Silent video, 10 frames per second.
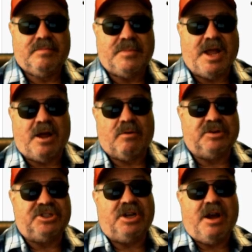Now,
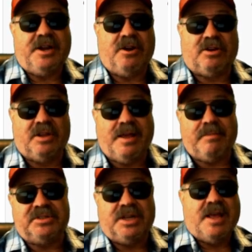Rashad here
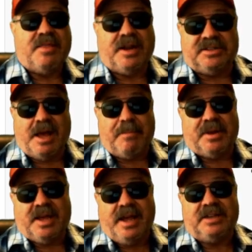claims that his
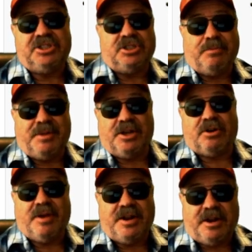application to be
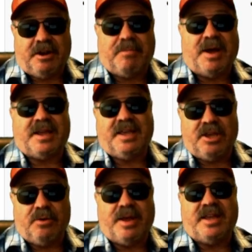accredited by
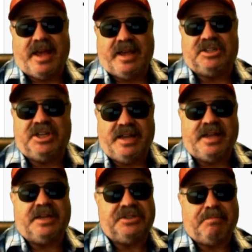QAHE
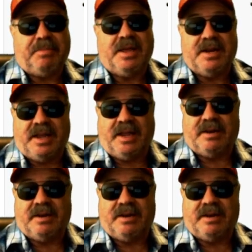is pending,